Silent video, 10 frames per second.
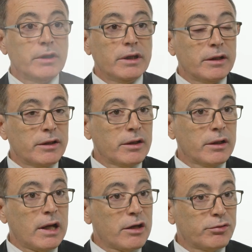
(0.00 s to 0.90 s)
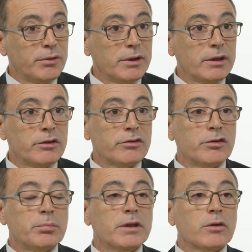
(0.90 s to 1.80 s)
In the last few years,
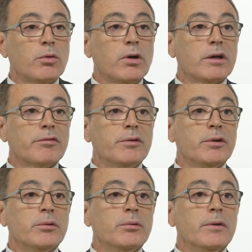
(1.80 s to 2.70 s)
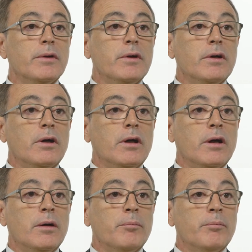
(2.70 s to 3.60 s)
there's been quite a few
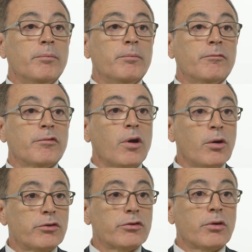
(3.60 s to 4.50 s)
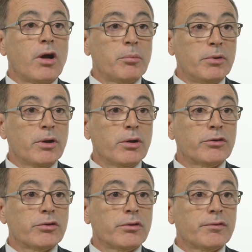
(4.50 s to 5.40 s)
floats or
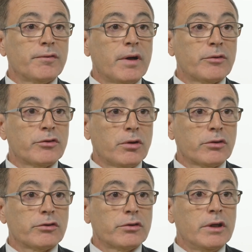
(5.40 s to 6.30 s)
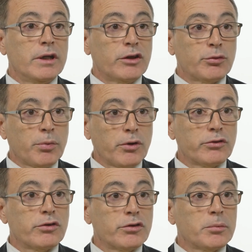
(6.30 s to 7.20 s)
IPOs of stocks
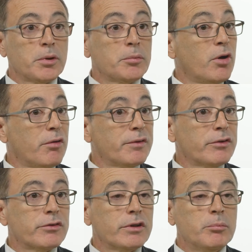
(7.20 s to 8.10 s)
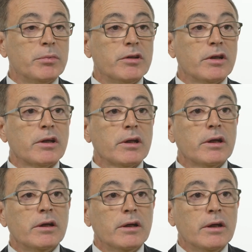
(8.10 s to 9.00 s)
exposed to suburban office in particular.
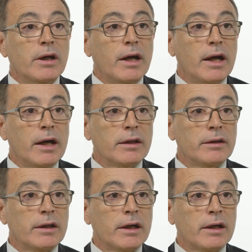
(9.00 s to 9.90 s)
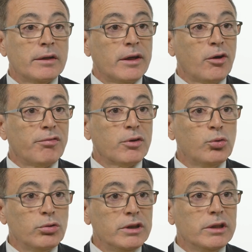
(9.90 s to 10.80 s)
And they offer
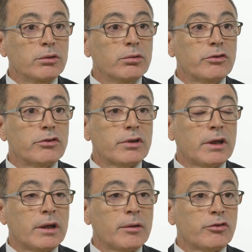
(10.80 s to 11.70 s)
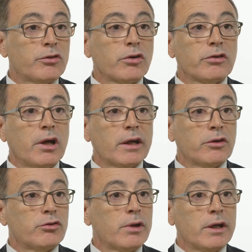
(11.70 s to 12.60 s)
good yields. Stocks
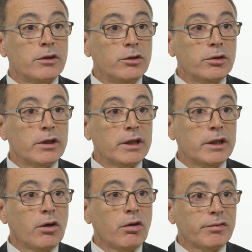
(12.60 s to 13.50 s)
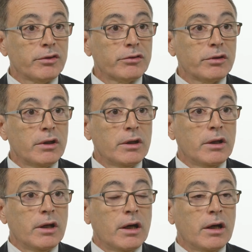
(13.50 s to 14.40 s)
like Australian Unity Office
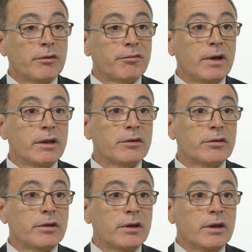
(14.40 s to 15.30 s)
Fund,